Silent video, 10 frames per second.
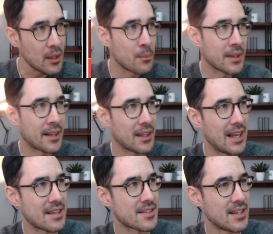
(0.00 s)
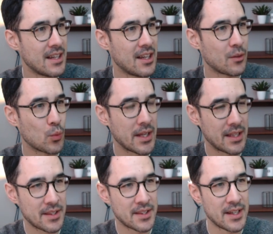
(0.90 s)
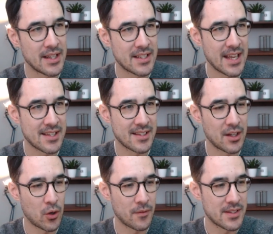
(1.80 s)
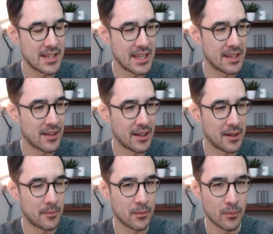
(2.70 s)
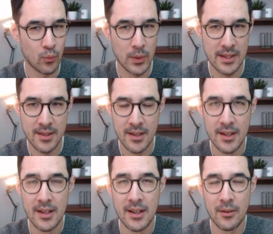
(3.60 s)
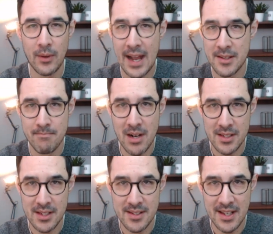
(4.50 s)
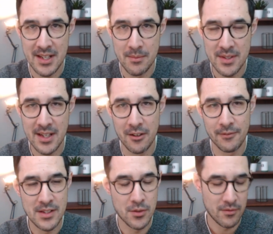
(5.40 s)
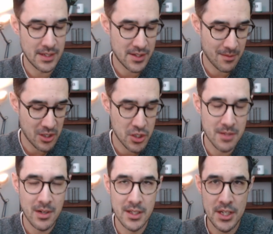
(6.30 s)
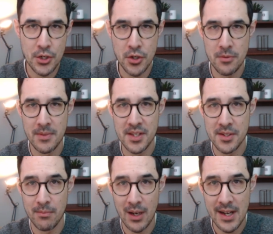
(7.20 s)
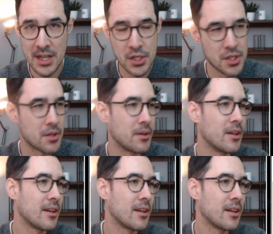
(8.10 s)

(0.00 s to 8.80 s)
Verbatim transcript: But nonetheless, with Tesla, obviously, um, with as Musk has said himself, it's not really so much a demand issue, but a supply issue.